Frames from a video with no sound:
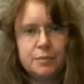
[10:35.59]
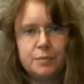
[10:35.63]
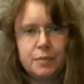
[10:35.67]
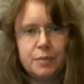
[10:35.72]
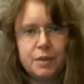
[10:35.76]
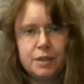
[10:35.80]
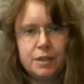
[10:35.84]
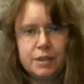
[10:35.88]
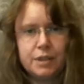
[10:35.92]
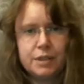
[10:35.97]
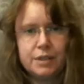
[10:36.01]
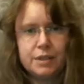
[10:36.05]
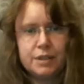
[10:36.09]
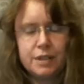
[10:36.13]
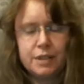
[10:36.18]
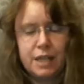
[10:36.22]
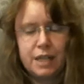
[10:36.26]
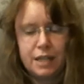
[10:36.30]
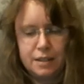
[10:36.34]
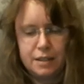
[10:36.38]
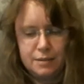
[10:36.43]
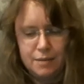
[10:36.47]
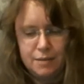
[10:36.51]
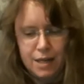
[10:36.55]
But
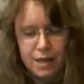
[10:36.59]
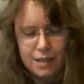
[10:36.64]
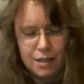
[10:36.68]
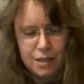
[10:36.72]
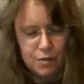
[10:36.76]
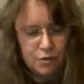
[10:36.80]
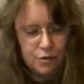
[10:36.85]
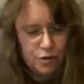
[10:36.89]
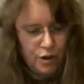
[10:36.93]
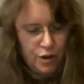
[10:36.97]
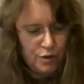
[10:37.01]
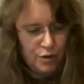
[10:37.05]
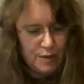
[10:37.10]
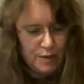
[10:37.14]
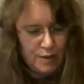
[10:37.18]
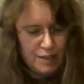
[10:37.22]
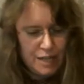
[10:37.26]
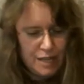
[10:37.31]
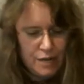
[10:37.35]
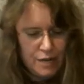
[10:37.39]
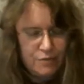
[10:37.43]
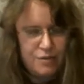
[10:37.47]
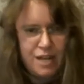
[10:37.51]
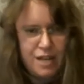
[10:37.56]
I don't trust
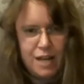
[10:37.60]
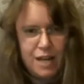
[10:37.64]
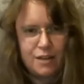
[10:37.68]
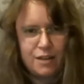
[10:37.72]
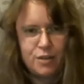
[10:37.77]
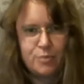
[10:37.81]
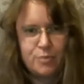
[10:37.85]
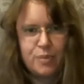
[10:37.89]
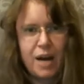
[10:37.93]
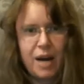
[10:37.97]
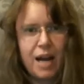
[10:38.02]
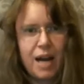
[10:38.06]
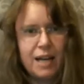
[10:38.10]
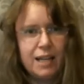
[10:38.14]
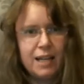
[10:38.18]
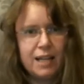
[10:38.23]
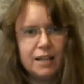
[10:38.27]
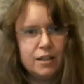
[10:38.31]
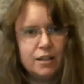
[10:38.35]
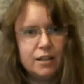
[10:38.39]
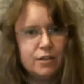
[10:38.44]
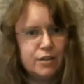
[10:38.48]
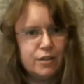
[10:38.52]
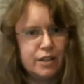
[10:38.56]
myself yet to buy
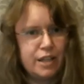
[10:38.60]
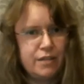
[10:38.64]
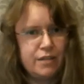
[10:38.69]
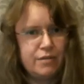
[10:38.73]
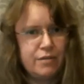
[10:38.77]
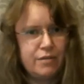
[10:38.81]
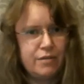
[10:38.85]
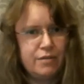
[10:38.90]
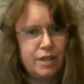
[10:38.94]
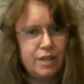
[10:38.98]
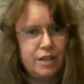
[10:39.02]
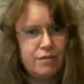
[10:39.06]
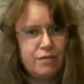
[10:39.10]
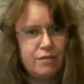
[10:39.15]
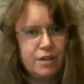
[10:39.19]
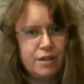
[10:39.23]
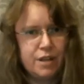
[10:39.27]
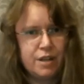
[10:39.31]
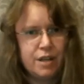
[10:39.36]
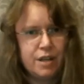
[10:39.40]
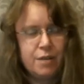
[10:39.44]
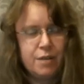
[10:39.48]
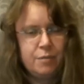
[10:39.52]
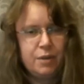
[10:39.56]
linen or even weave,
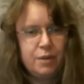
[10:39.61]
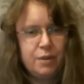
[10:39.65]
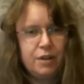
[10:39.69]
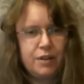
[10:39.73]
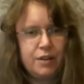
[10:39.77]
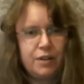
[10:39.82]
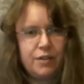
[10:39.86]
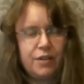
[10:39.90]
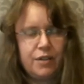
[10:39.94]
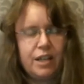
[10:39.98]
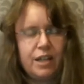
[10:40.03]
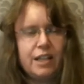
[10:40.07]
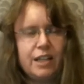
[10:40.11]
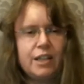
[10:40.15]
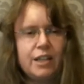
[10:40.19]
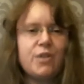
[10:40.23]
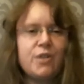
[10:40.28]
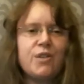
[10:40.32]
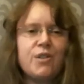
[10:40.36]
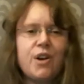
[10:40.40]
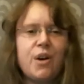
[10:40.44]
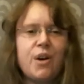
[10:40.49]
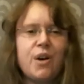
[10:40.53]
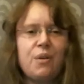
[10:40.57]
because I really
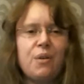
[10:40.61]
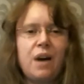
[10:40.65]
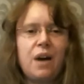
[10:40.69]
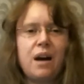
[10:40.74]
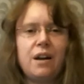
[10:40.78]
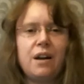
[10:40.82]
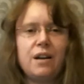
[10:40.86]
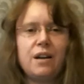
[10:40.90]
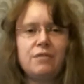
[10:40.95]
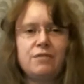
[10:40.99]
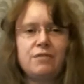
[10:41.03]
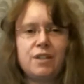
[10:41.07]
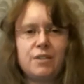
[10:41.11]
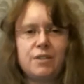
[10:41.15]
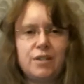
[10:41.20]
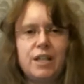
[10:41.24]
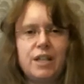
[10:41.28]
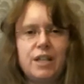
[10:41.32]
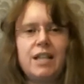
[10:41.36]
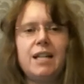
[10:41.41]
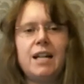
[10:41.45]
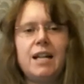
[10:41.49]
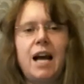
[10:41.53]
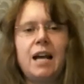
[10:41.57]
don't know if I
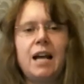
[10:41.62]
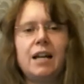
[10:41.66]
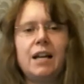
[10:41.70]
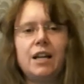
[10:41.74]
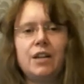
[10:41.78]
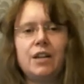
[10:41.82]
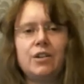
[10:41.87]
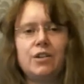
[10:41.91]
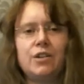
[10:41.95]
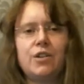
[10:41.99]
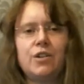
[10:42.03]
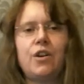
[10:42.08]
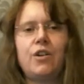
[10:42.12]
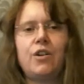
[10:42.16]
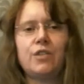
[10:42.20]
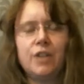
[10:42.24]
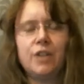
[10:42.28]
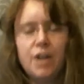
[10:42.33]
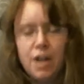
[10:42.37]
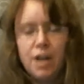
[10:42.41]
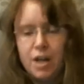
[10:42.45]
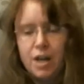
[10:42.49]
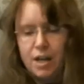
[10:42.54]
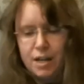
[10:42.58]
really like it or not.
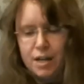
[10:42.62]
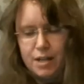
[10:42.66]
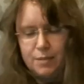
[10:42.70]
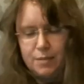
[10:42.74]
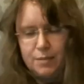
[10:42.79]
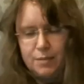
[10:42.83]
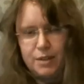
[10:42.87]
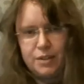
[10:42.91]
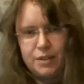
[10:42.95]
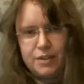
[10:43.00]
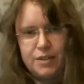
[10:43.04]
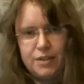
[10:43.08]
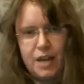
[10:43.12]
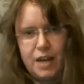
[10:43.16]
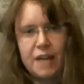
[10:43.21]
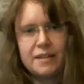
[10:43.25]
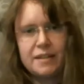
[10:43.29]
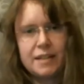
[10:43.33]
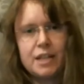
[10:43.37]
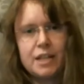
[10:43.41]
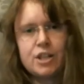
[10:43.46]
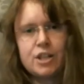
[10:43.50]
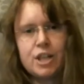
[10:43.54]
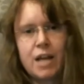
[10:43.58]
Because I
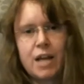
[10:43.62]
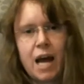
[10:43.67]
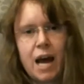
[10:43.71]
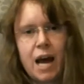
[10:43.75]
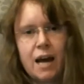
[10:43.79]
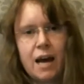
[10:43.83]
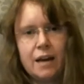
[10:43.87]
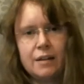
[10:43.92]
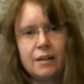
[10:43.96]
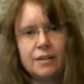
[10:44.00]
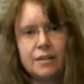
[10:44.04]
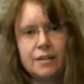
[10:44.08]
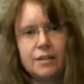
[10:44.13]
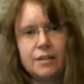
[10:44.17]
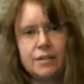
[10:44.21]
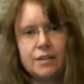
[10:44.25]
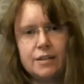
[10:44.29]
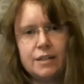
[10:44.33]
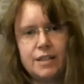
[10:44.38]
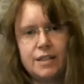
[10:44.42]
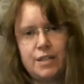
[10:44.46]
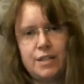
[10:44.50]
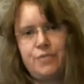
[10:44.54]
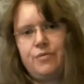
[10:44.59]
stitch in hand, so
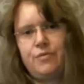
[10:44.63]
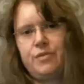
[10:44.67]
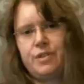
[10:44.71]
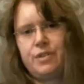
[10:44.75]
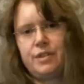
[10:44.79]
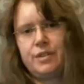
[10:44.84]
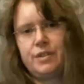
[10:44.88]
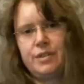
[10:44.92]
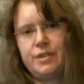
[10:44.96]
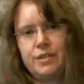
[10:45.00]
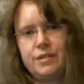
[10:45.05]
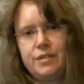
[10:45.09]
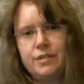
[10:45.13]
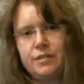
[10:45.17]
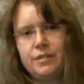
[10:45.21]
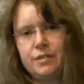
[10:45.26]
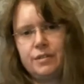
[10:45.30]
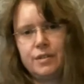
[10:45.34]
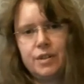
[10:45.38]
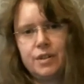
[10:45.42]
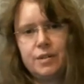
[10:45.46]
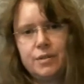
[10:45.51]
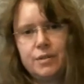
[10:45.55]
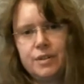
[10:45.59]
it's different
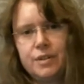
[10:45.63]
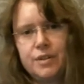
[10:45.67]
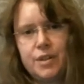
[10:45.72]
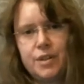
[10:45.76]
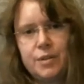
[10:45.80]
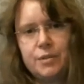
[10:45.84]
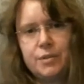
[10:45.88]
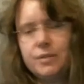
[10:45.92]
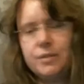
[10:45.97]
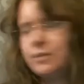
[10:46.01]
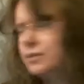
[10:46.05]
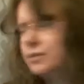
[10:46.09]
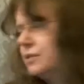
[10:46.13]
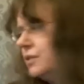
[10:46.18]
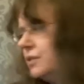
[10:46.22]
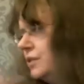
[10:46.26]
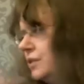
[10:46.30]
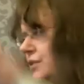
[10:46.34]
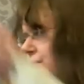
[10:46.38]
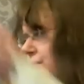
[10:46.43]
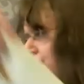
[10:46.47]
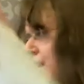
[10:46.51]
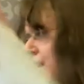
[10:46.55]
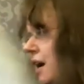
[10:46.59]
also
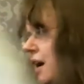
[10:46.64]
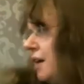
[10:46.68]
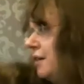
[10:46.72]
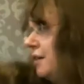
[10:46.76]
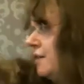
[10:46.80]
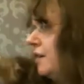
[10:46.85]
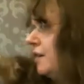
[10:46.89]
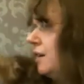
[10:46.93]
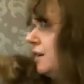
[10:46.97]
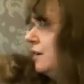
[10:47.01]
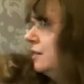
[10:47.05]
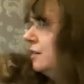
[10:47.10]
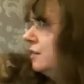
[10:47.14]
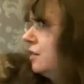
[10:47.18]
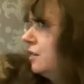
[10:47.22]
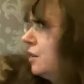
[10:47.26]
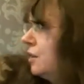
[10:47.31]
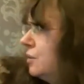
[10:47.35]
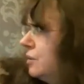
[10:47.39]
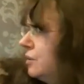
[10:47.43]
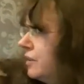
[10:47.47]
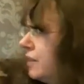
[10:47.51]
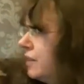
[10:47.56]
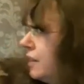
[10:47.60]
to handle the
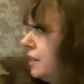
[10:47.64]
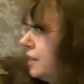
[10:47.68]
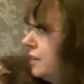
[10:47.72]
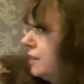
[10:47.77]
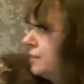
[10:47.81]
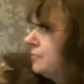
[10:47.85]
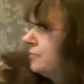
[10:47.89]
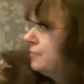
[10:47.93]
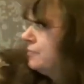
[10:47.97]
whole thing.